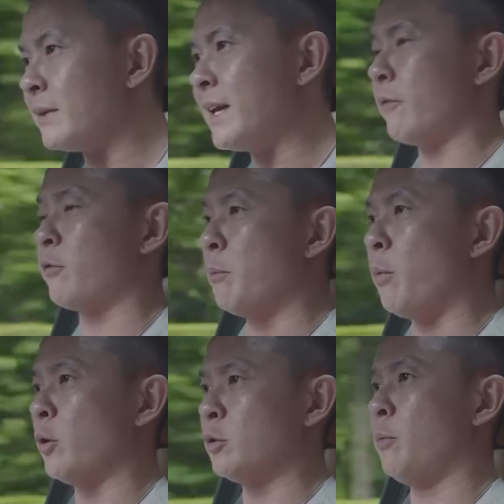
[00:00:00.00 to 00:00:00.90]
get from
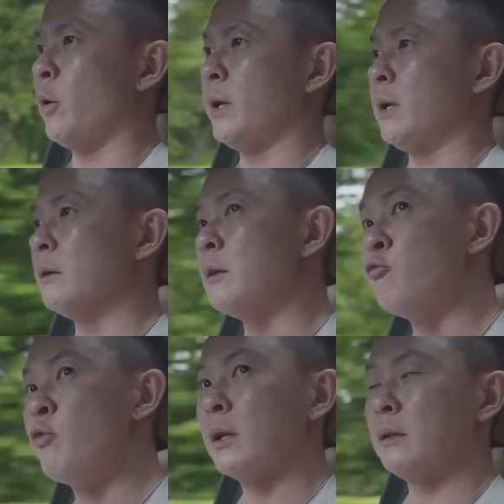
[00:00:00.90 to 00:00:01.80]
point to point in a
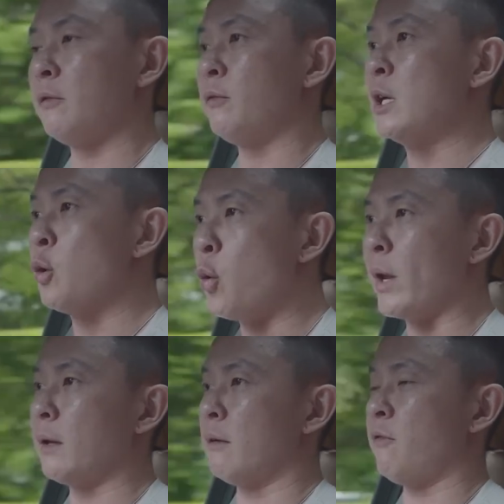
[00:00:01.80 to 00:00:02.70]
relatively
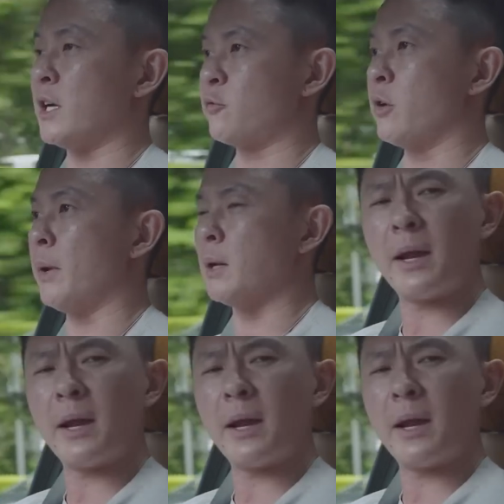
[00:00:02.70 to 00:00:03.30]
quick and fast-free manner.